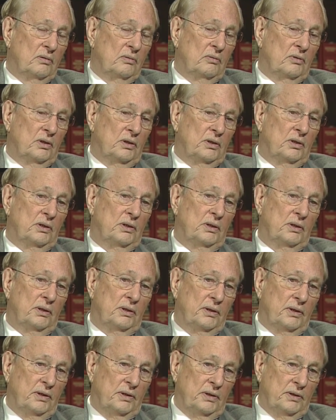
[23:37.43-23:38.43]
which
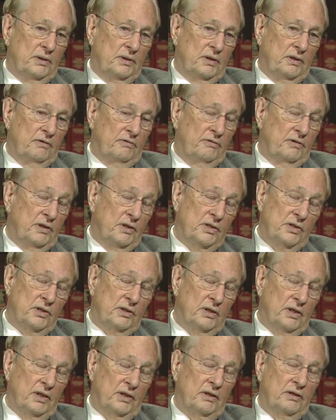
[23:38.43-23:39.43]
is uh, very
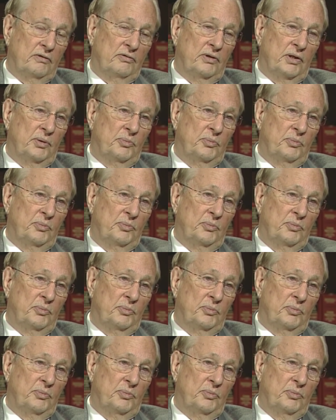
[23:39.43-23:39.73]
selective.